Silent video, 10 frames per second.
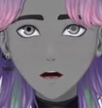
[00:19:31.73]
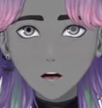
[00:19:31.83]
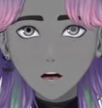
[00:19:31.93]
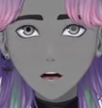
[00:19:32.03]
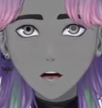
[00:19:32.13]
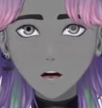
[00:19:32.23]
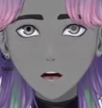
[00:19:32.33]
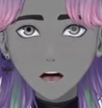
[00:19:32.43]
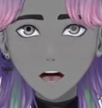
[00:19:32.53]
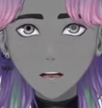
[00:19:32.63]
that 90
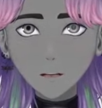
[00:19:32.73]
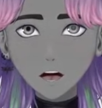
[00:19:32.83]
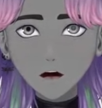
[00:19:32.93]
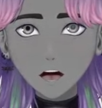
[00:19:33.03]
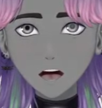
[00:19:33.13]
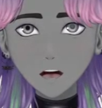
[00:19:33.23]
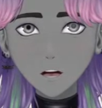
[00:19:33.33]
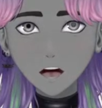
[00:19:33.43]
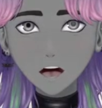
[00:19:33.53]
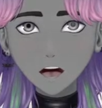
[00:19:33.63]
people have
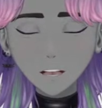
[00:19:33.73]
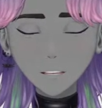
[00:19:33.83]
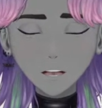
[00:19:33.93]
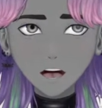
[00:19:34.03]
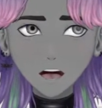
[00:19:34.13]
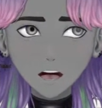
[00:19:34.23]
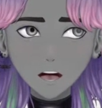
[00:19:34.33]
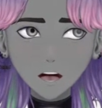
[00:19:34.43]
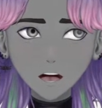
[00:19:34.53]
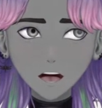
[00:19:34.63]
clicked on it, and I
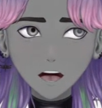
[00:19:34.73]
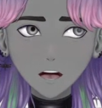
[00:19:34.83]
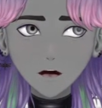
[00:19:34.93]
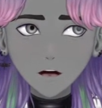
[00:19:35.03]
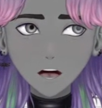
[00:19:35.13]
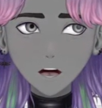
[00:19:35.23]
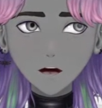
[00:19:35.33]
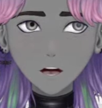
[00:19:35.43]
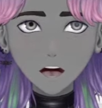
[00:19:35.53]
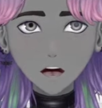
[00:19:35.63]
don't even have a
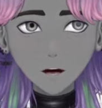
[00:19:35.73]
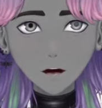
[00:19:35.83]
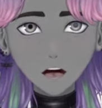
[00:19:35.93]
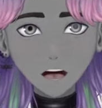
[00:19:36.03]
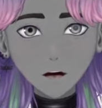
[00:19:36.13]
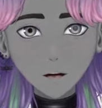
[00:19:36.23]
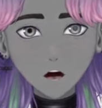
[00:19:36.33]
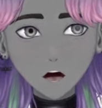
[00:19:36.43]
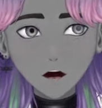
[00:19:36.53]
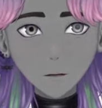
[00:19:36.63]
thumbnail
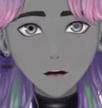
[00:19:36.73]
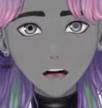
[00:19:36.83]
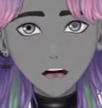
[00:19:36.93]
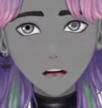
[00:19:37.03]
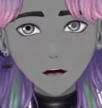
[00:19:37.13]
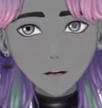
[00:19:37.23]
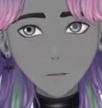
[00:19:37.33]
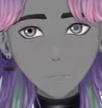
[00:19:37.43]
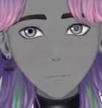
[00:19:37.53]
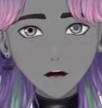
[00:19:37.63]
ready for the
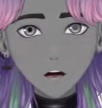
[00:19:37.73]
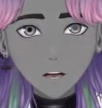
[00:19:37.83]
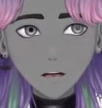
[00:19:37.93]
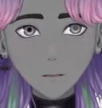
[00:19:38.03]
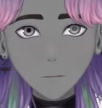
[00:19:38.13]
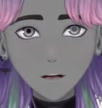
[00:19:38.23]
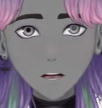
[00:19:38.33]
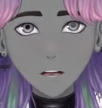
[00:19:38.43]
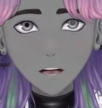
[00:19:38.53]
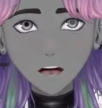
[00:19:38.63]
stream, so they
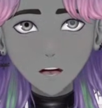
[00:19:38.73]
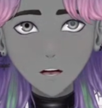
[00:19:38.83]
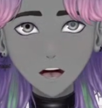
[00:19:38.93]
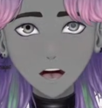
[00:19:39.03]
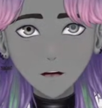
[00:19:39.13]
look terrible.